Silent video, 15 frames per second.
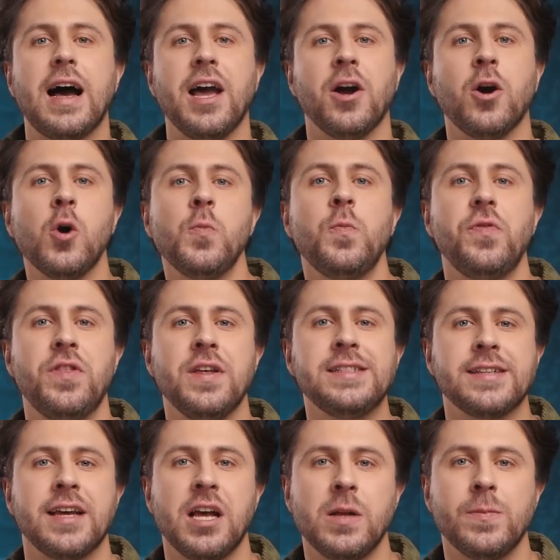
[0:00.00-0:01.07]
I hope
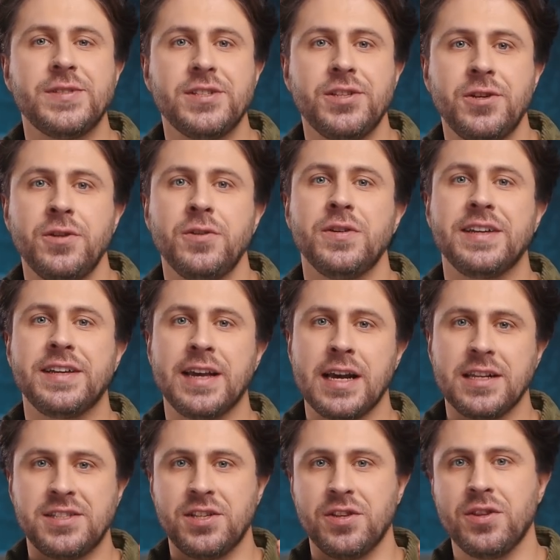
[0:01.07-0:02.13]
this helps you
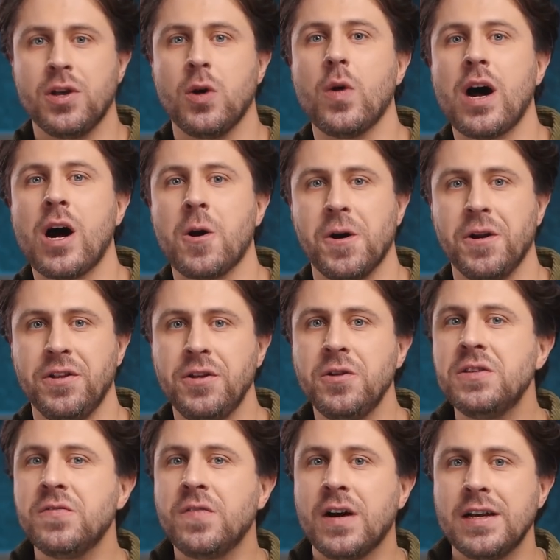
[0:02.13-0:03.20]
get to know our new
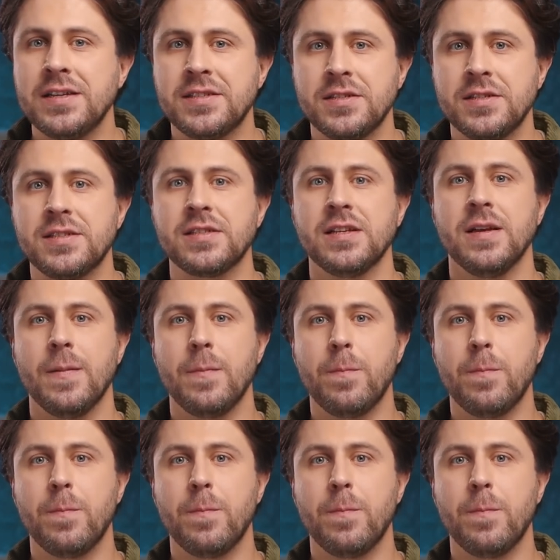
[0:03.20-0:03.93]
devices